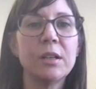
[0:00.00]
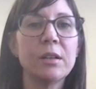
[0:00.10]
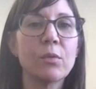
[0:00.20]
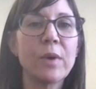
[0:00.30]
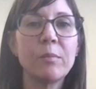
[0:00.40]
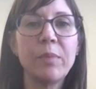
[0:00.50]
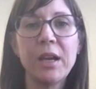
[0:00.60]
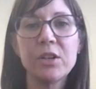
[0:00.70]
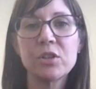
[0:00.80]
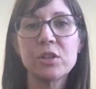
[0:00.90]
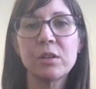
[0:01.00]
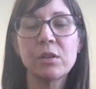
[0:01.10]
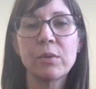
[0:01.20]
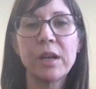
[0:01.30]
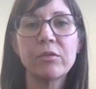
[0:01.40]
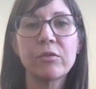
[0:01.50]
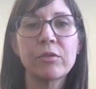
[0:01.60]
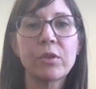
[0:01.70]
and the right patient and the right